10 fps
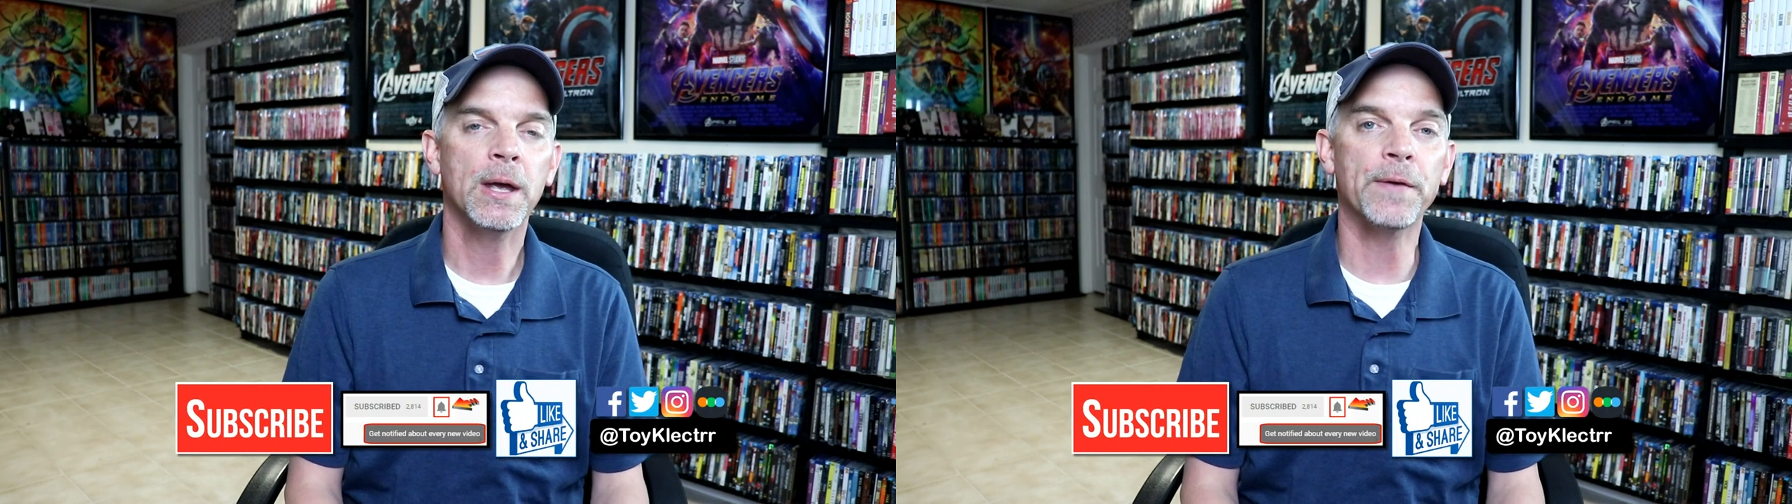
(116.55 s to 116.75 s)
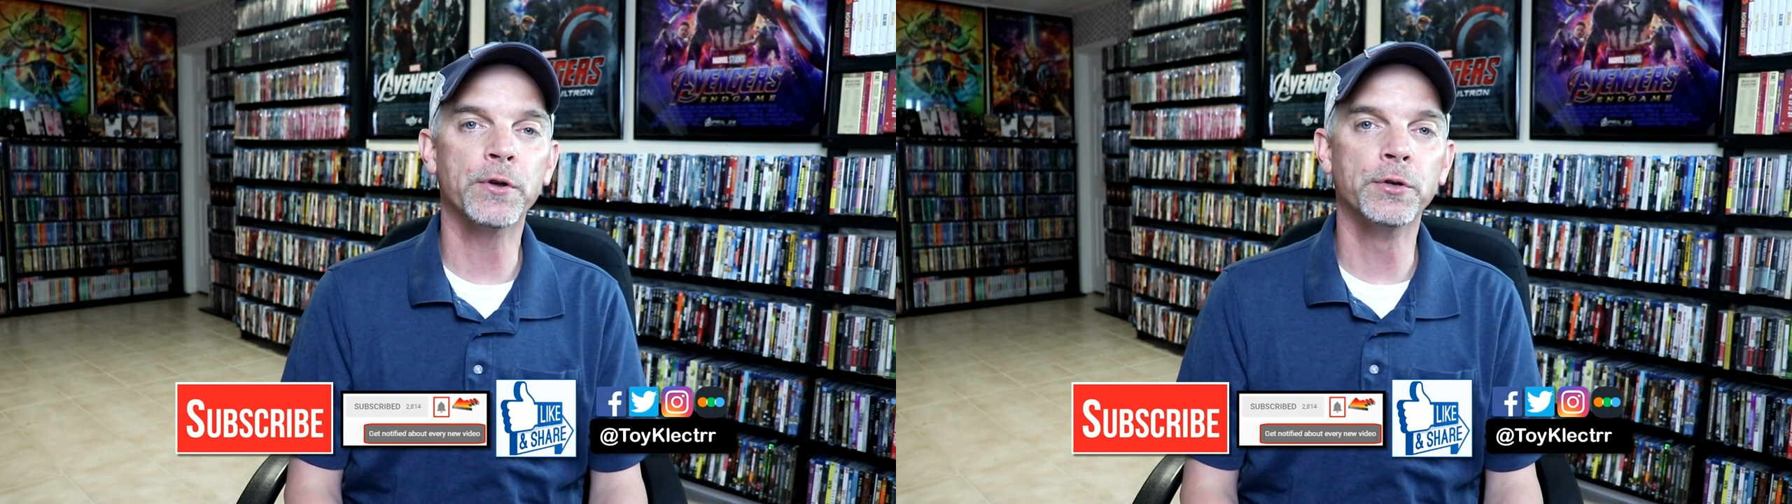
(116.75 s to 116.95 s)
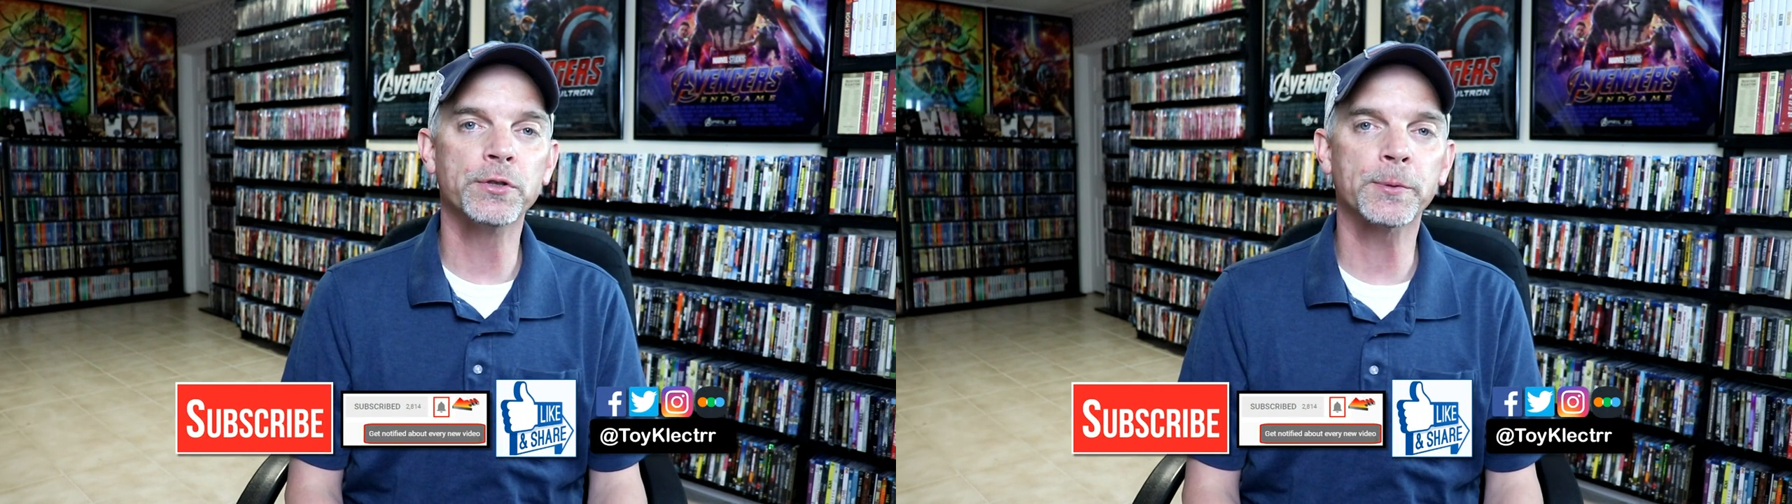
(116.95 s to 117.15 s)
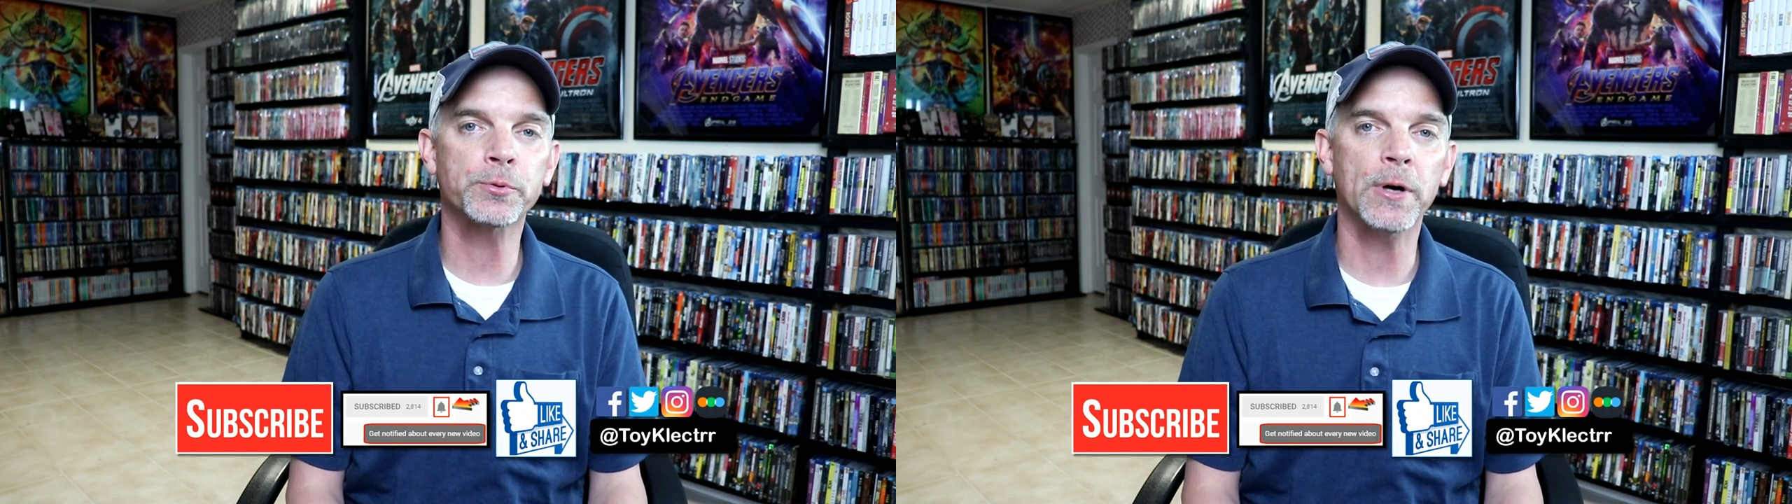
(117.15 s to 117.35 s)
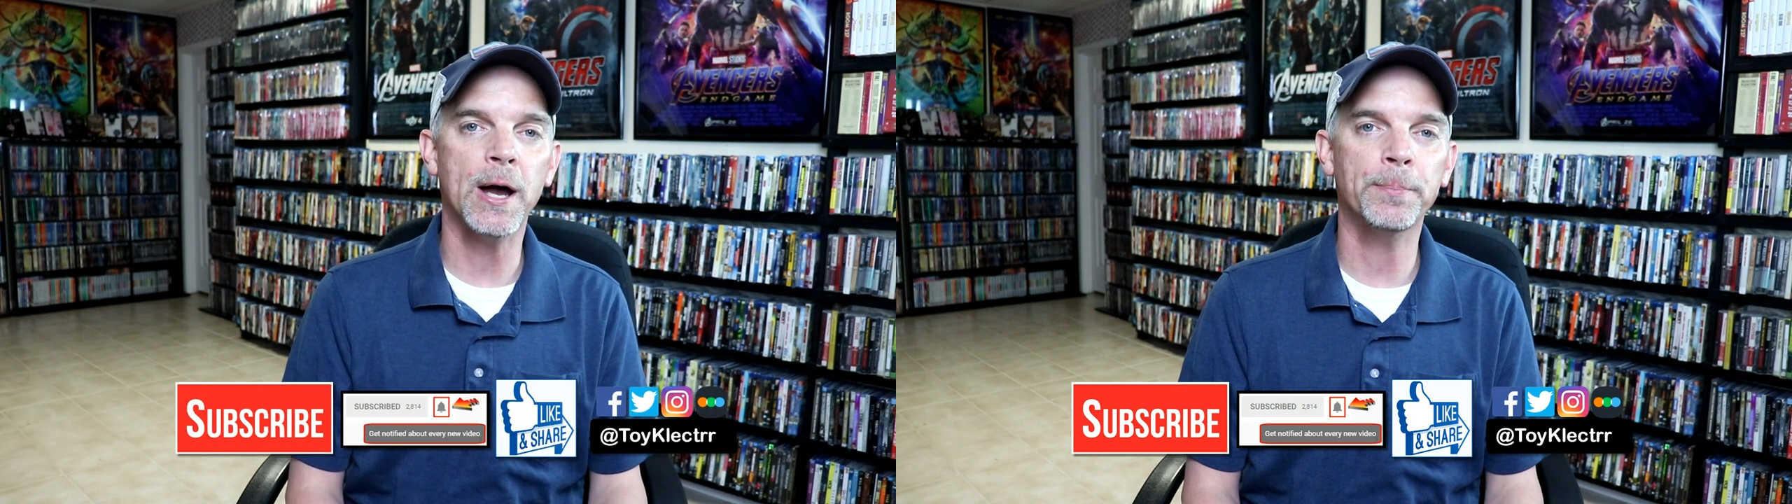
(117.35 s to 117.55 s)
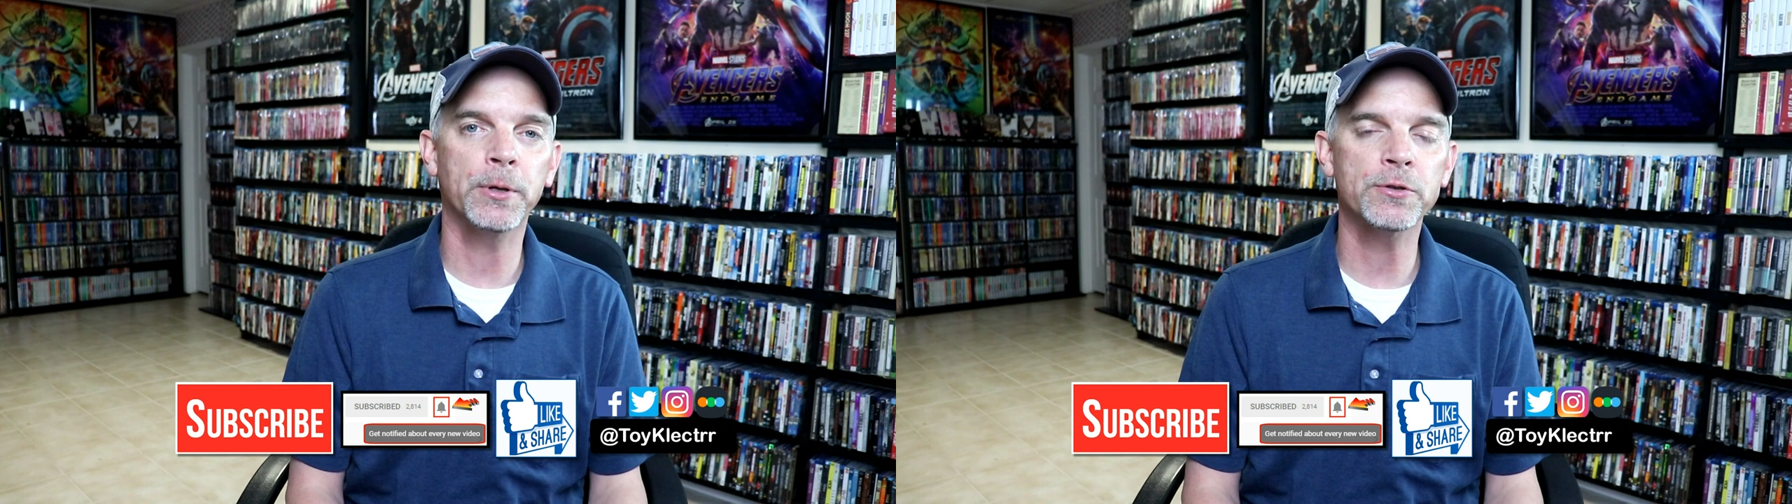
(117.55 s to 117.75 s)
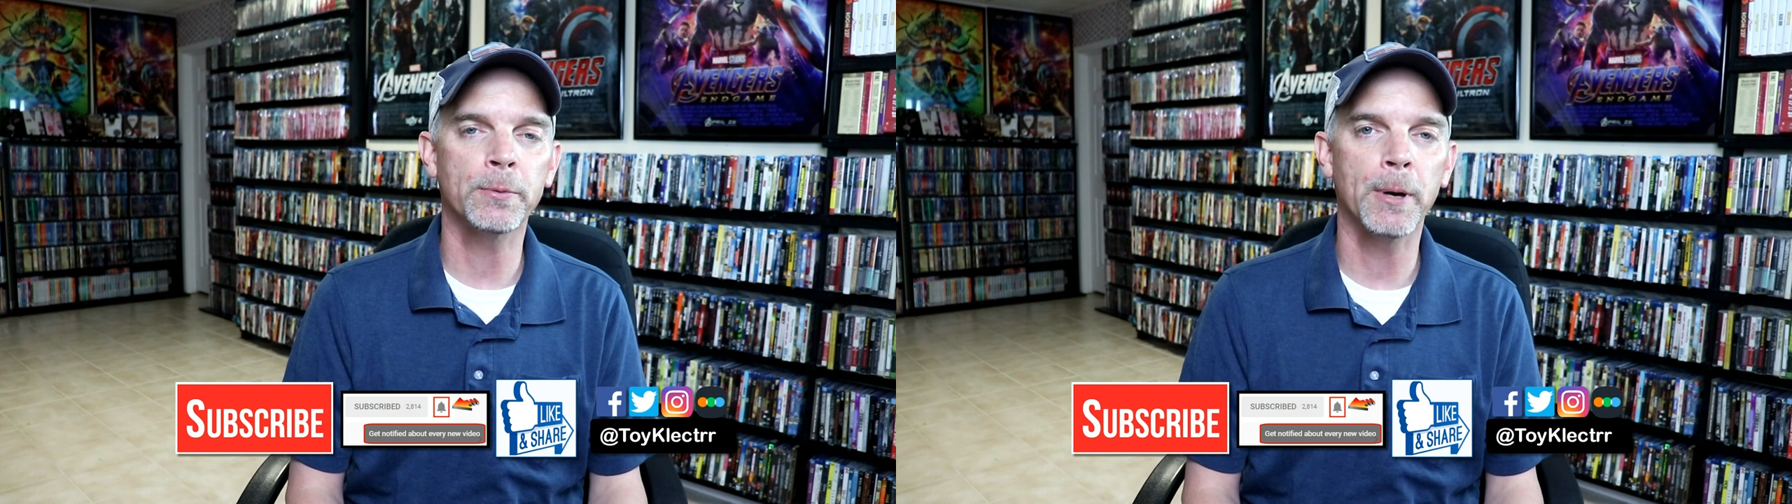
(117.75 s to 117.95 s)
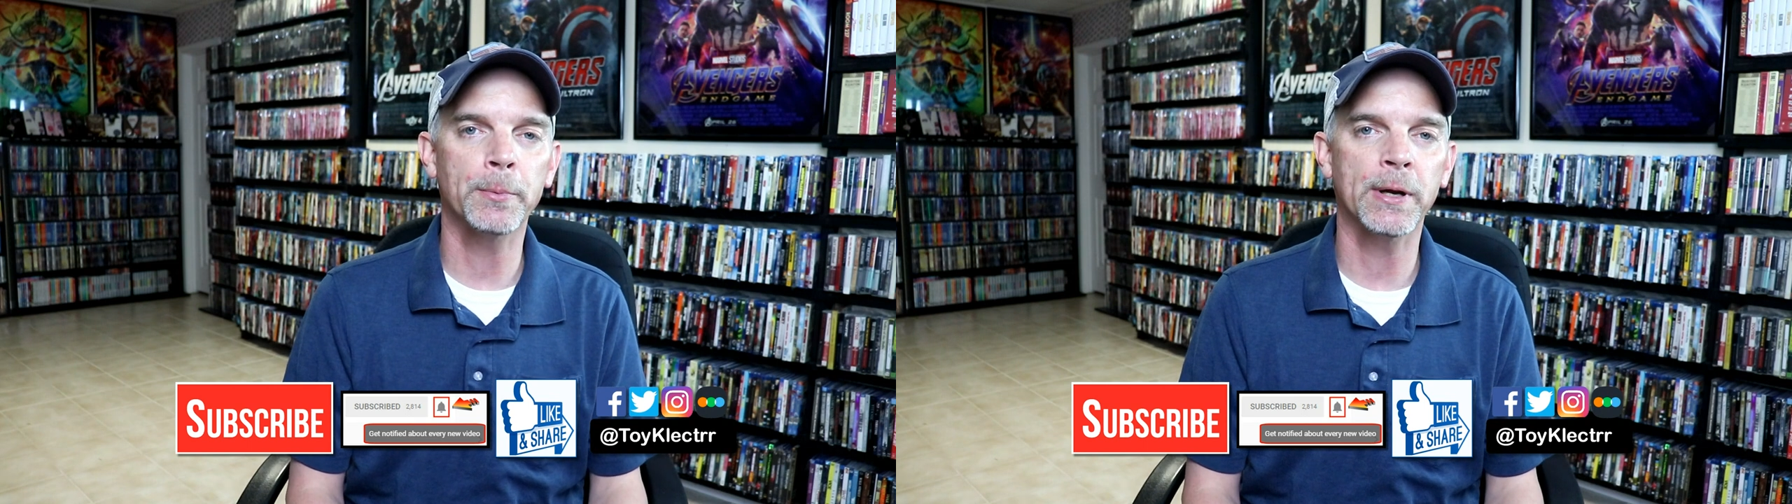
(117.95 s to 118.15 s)
If you do subscribe, please
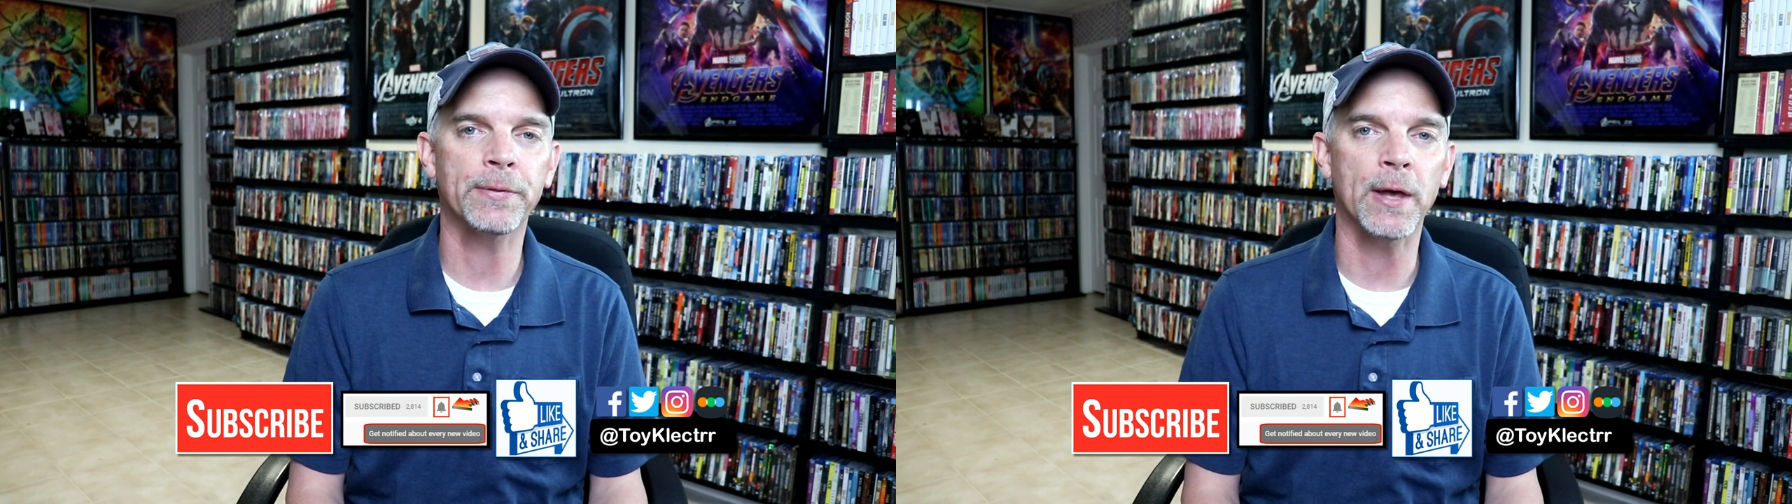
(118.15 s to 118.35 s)
remember to hit